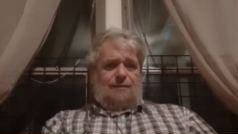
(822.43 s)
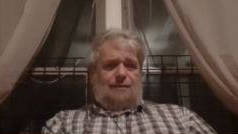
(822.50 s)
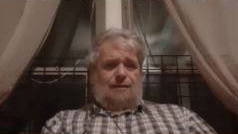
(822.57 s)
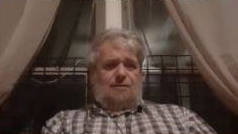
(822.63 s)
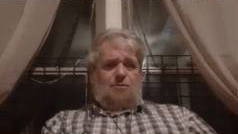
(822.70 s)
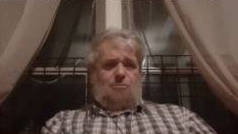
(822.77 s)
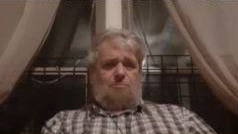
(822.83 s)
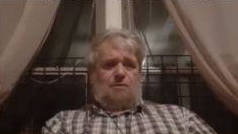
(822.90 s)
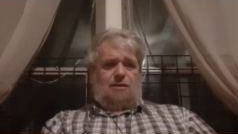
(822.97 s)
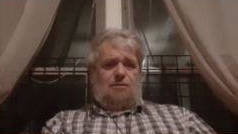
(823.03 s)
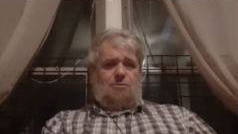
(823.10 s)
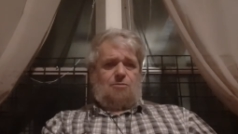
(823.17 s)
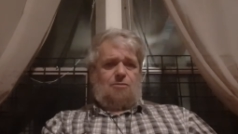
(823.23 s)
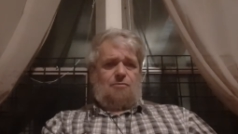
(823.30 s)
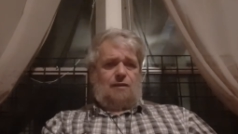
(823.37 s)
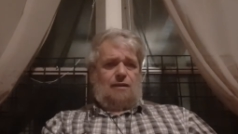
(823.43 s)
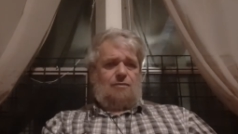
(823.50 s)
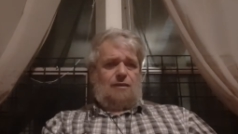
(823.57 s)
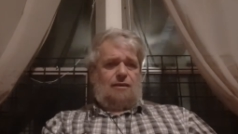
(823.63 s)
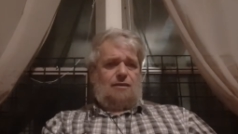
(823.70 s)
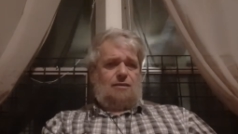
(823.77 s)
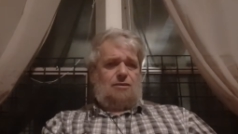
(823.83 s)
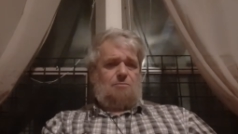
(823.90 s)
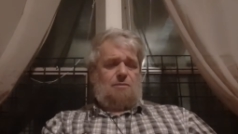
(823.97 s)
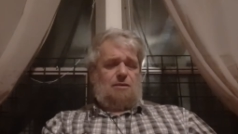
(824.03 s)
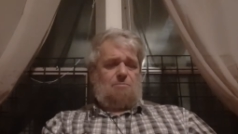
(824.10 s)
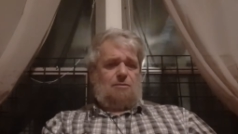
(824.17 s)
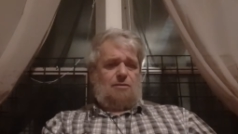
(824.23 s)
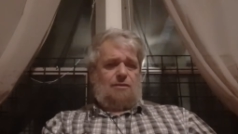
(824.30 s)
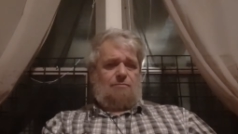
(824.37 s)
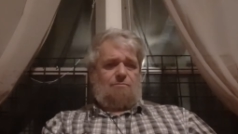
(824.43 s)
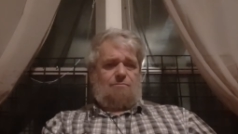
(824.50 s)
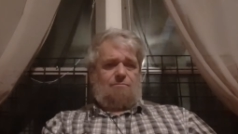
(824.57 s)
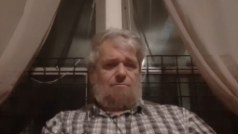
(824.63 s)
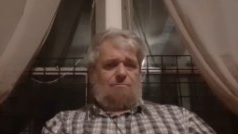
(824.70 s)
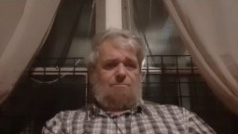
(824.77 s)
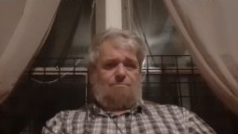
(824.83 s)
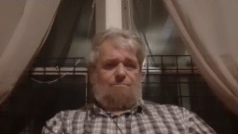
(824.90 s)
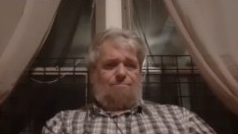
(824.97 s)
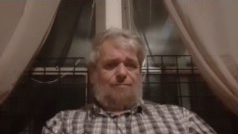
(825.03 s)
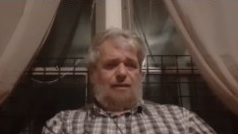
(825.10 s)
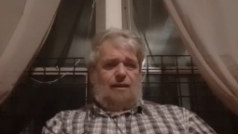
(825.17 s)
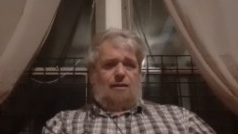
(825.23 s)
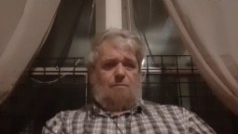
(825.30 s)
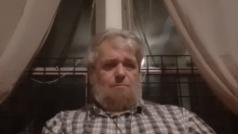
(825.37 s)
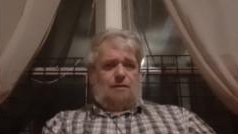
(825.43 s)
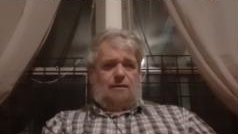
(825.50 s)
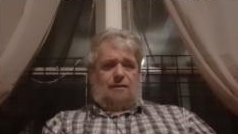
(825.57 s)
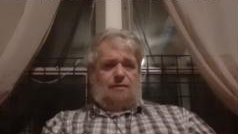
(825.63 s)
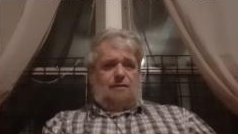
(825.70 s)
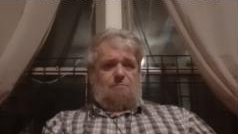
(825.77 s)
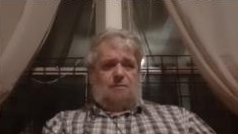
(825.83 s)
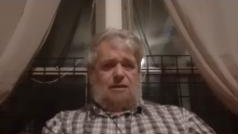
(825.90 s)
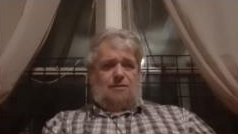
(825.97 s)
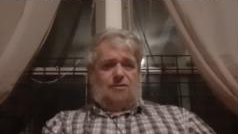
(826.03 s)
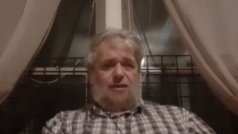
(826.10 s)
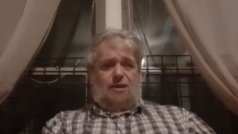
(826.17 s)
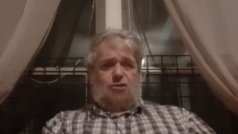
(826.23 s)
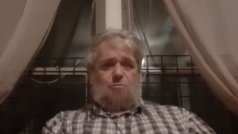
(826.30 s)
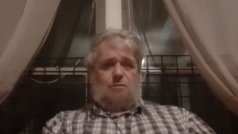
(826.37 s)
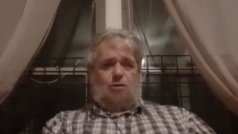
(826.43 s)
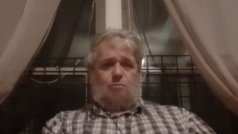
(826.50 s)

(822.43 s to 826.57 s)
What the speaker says: I don't mean to offend the nice people at the company that makes cashmere